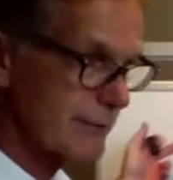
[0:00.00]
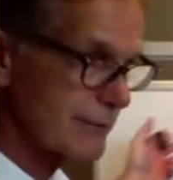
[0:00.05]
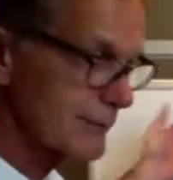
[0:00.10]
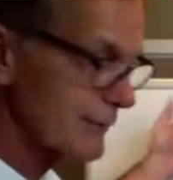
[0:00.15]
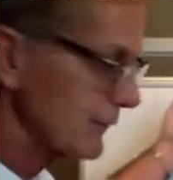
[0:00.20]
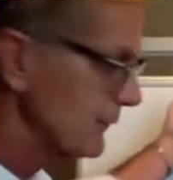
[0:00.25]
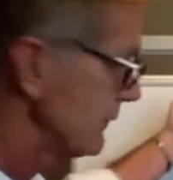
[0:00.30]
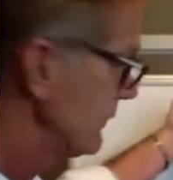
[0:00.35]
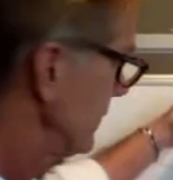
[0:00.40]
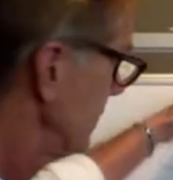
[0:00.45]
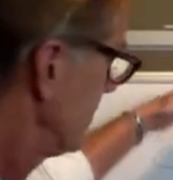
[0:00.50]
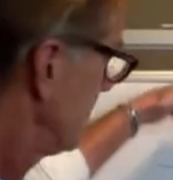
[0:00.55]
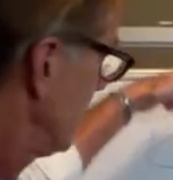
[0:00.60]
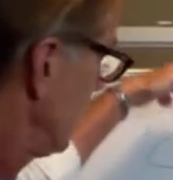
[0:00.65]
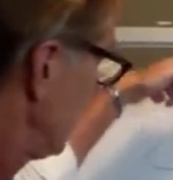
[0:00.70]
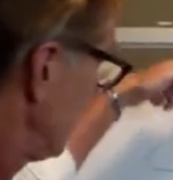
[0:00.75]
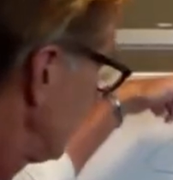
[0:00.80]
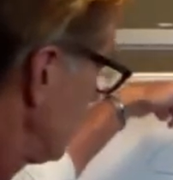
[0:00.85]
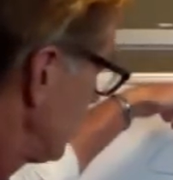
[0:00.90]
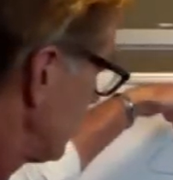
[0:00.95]
filtered,
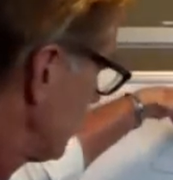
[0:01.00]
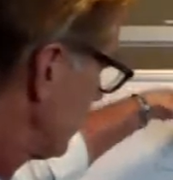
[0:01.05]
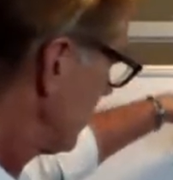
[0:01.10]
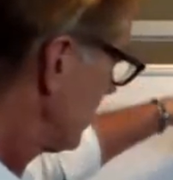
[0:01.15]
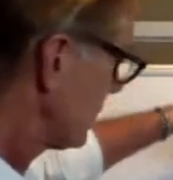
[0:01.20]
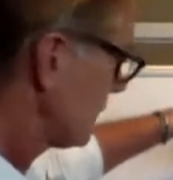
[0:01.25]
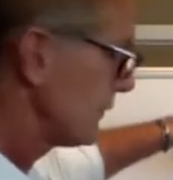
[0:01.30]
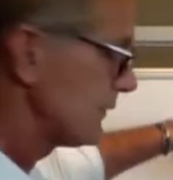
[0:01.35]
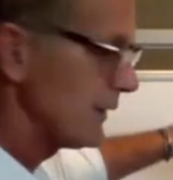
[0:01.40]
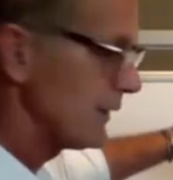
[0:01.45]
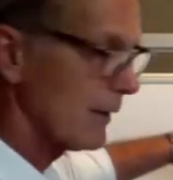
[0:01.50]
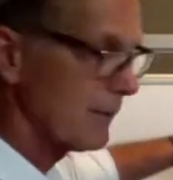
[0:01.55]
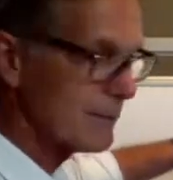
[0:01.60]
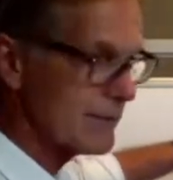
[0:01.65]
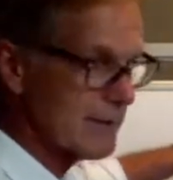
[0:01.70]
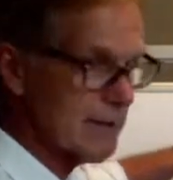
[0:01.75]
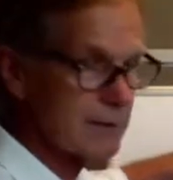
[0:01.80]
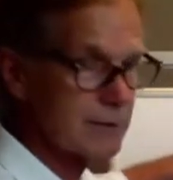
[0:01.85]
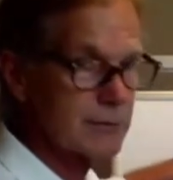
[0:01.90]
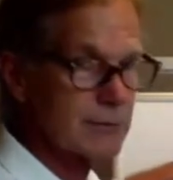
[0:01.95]
they're
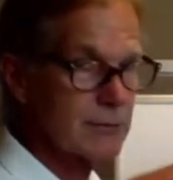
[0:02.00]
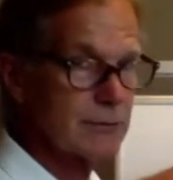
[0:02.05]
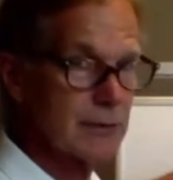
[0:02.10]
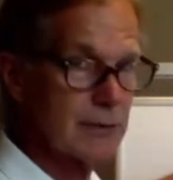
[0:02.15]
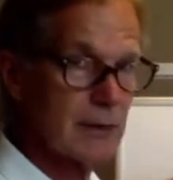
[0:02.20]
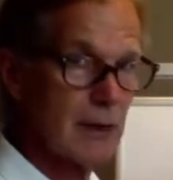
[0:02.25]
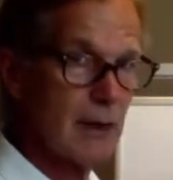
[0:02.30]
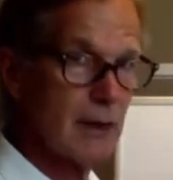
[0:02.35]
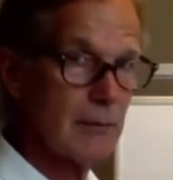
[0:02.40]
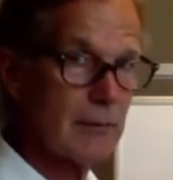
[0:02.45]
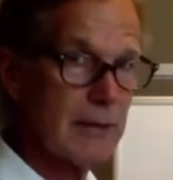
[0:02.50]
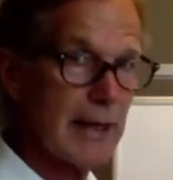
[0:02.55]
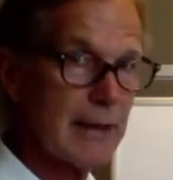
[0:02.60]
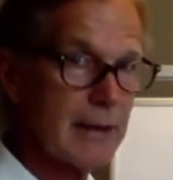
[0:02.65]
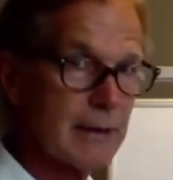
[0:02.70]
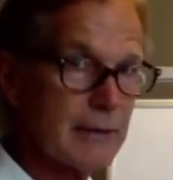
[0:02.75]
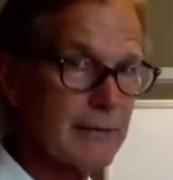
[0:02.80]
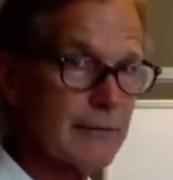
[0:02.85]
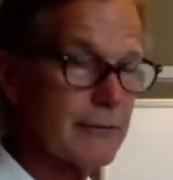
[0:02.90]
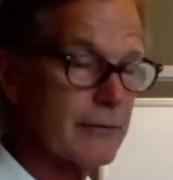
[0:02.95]
dumped into the
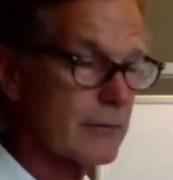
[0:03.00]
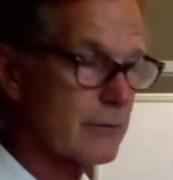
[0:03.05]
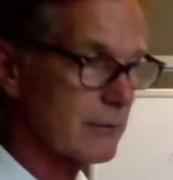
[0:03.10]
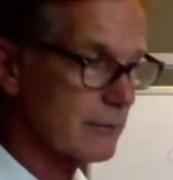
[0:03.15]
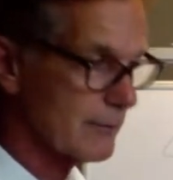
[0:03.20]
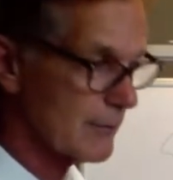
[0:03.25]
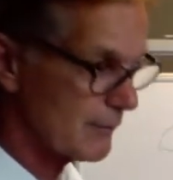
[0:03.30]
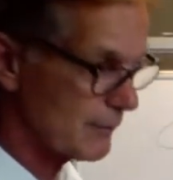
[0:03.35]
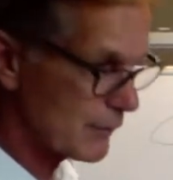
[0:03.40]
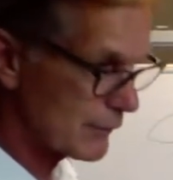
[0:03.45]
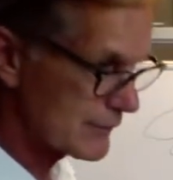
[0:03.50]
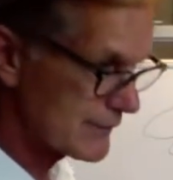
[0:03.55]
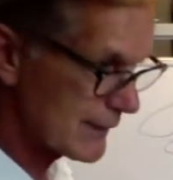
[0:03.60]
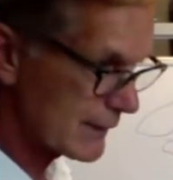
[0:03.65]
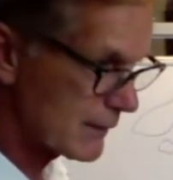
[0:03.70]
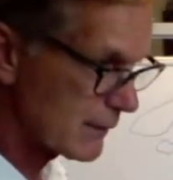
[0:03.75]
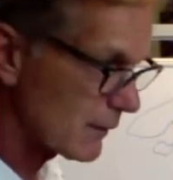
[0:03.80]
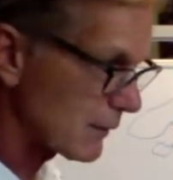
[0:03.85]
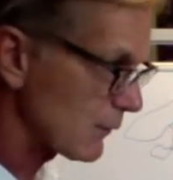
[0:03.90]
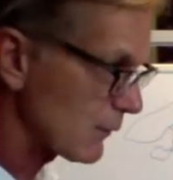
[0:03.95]
gallbladder for a
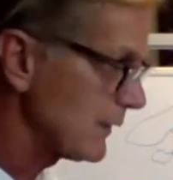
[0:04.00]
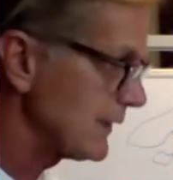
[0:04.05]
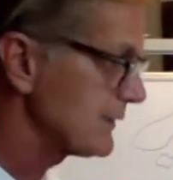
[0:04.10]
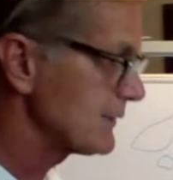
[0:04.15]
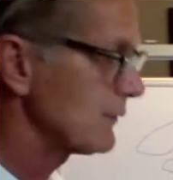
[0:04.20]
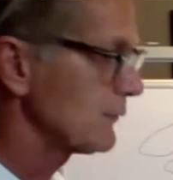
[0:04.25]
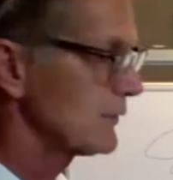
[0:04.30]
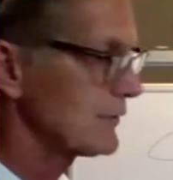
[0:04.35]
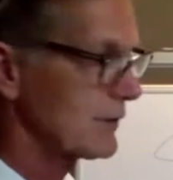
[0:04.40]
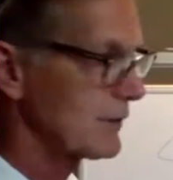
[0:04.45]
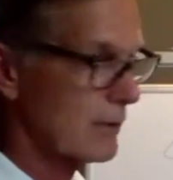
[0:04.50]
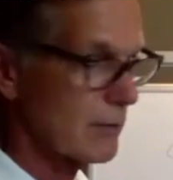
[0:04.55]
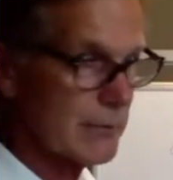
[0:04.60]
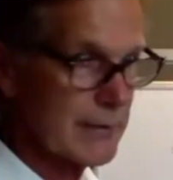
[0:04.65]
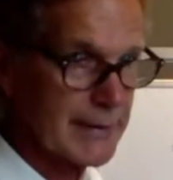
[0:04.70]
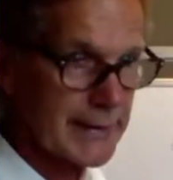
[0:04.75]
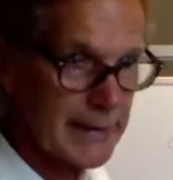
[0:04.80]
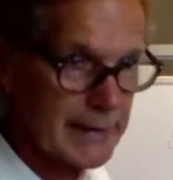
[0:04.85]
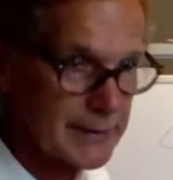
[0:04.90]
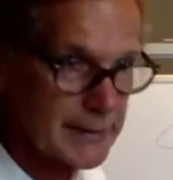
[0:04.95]
particular reason, which I don't
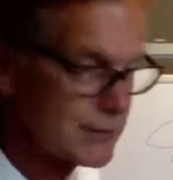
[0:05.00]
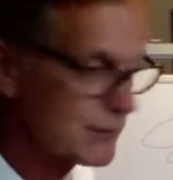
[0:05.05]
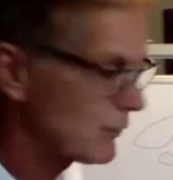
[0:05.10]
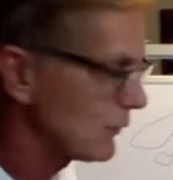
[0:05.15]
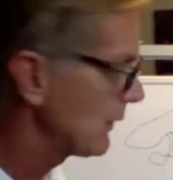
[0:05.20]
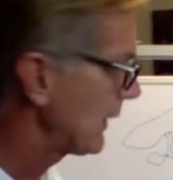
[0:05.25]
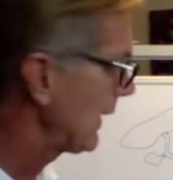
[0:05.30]
want to get into